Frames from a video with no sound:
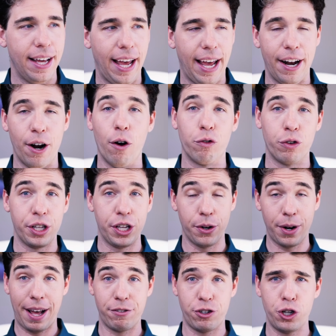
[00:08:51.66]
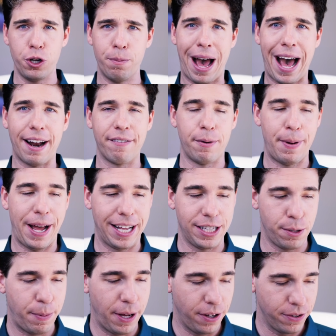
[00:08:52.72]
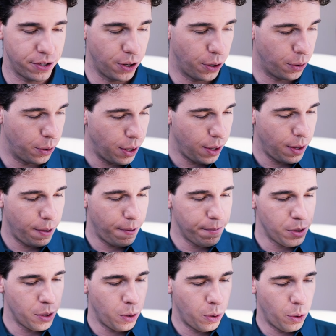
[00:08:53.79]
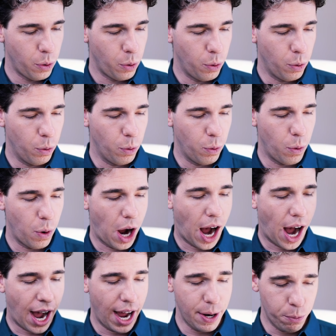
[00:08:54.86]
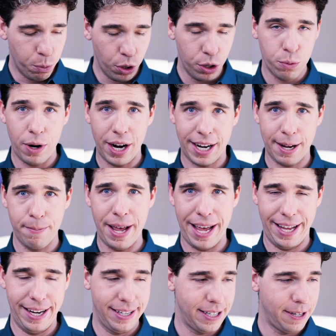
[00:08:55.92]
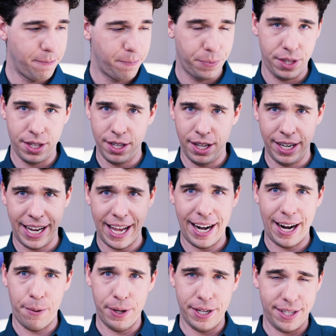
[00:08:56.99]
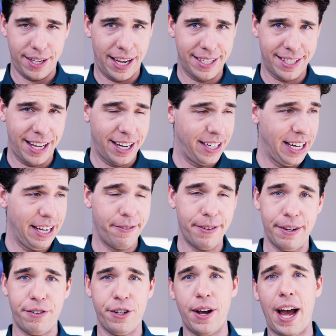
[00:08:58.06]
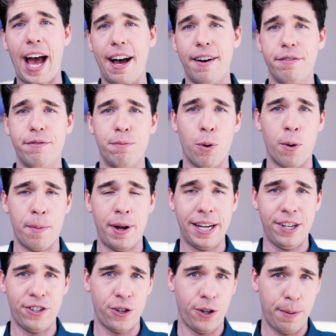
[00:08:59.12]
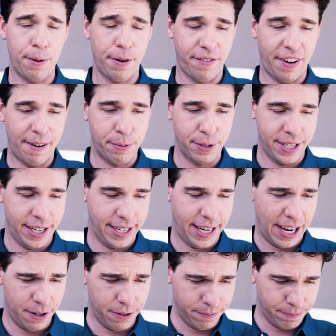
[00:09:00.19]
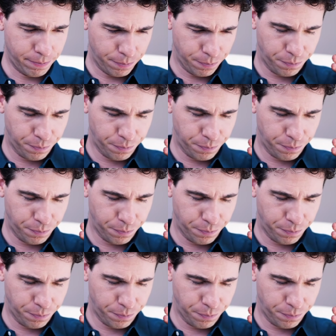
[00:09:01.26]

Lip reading: And hopefully you don't have too bad of a bad spell. So I would recommend, again, I said, even if you have more money, you should only put 5% down.